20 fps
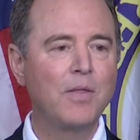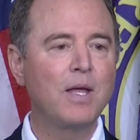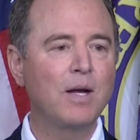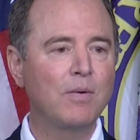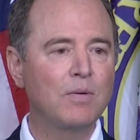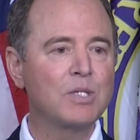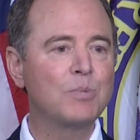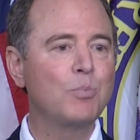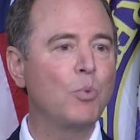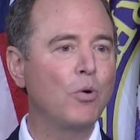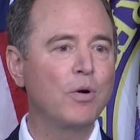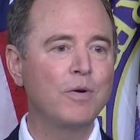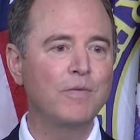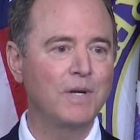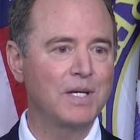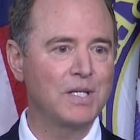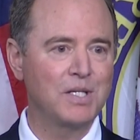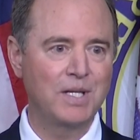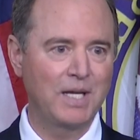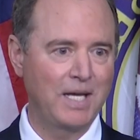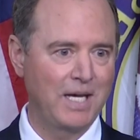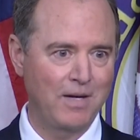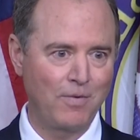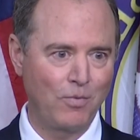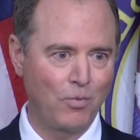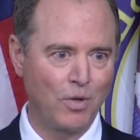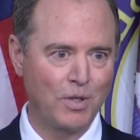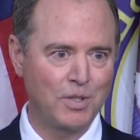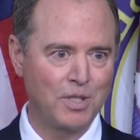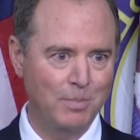there is more investigative
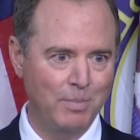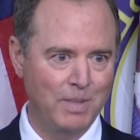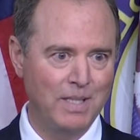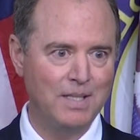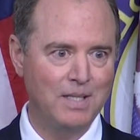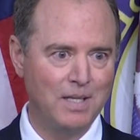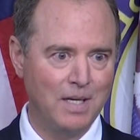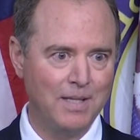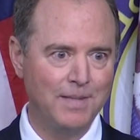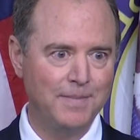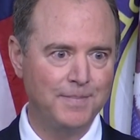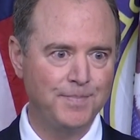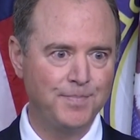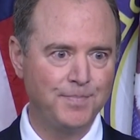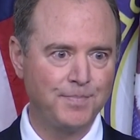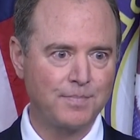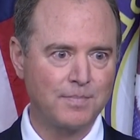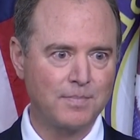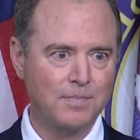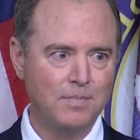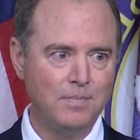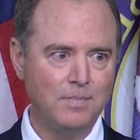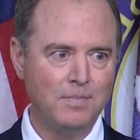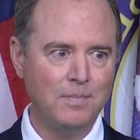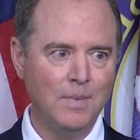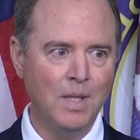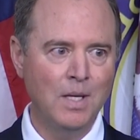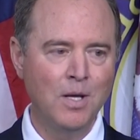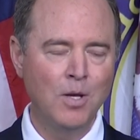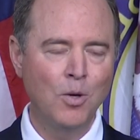work to be done.
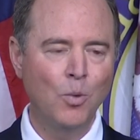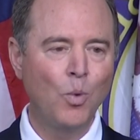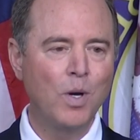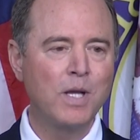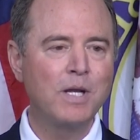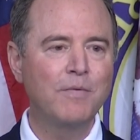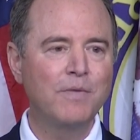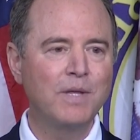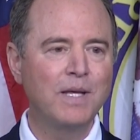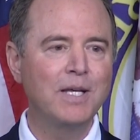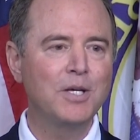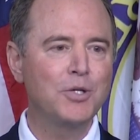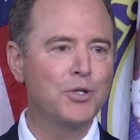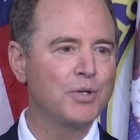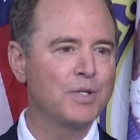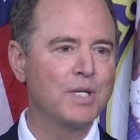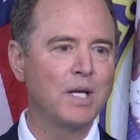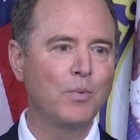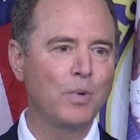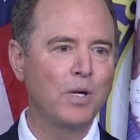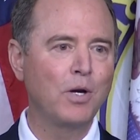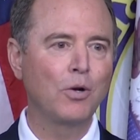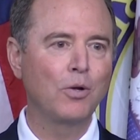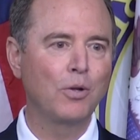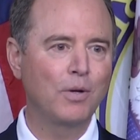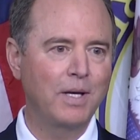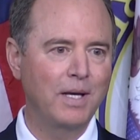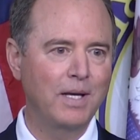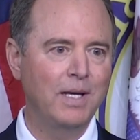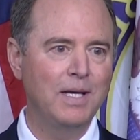One of the issues that we are
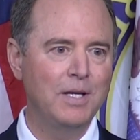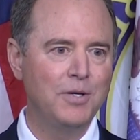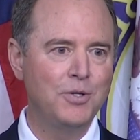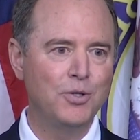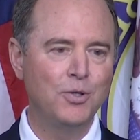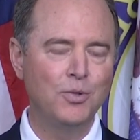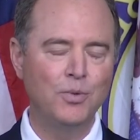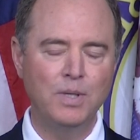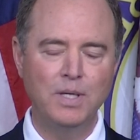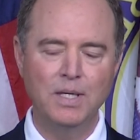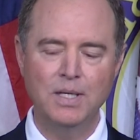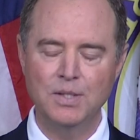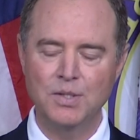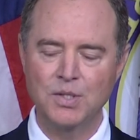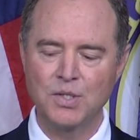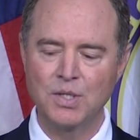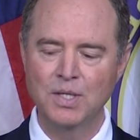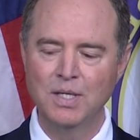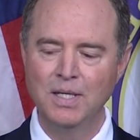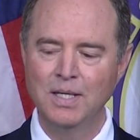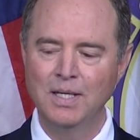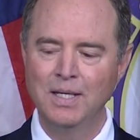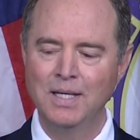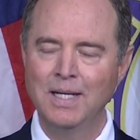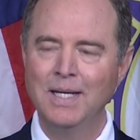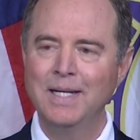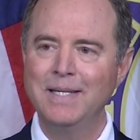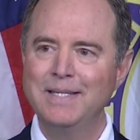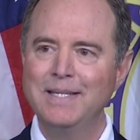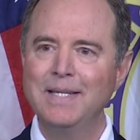looking into is,
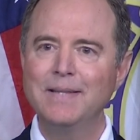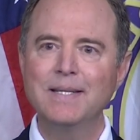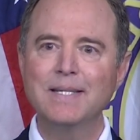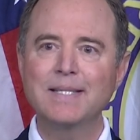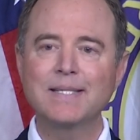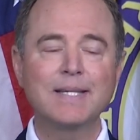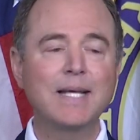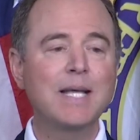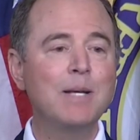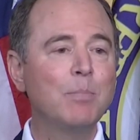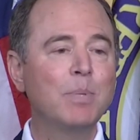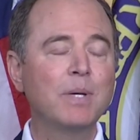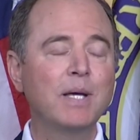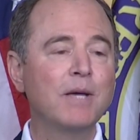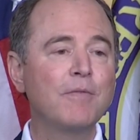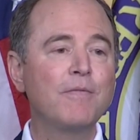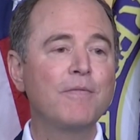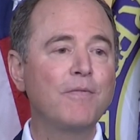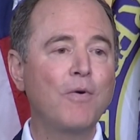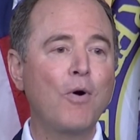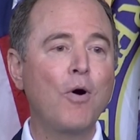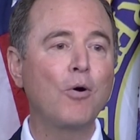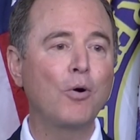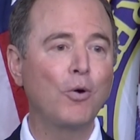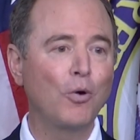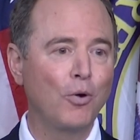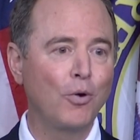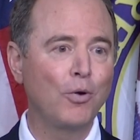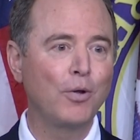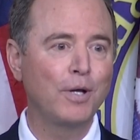did this scheme begin far
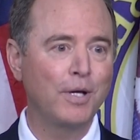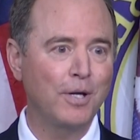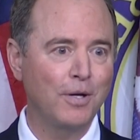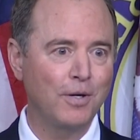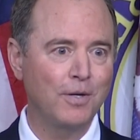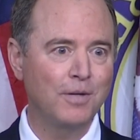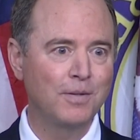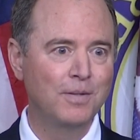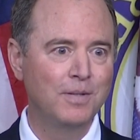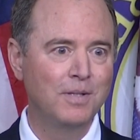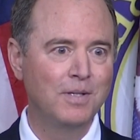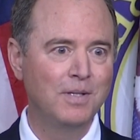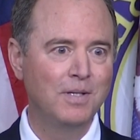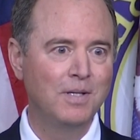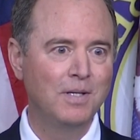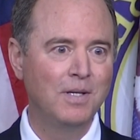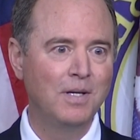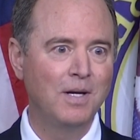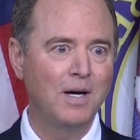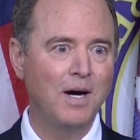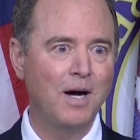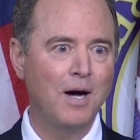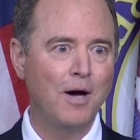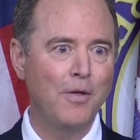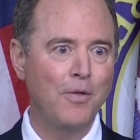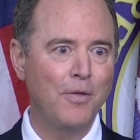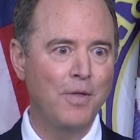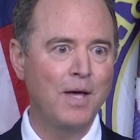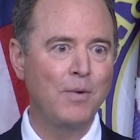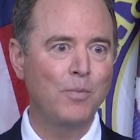earlier
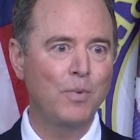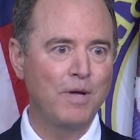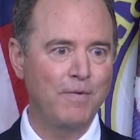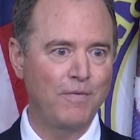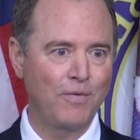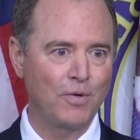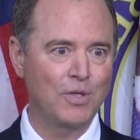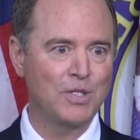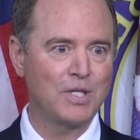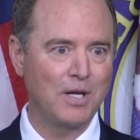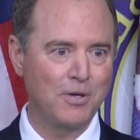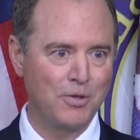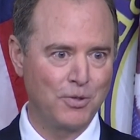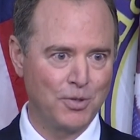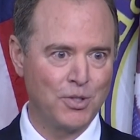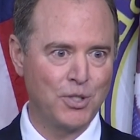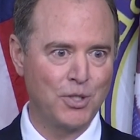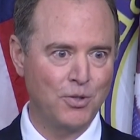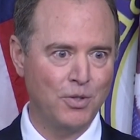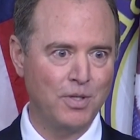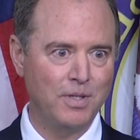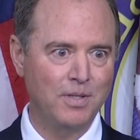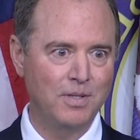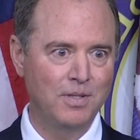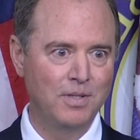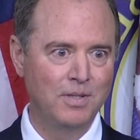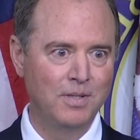than we first understood?